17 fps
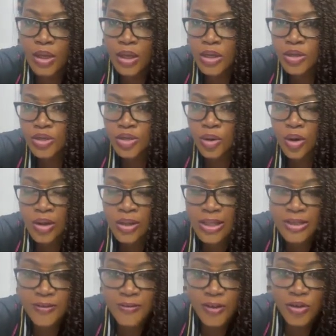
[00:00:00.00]
So
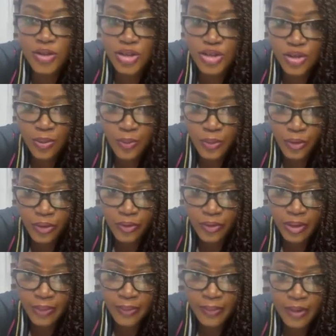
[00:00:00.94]
under the foundation
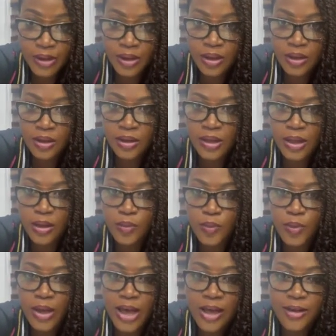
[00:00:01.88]
program, yeah,
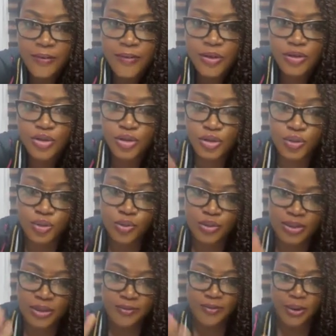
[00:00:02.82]
we have two
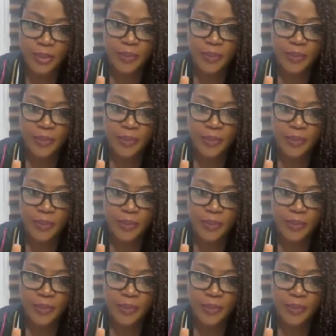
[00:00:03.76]
different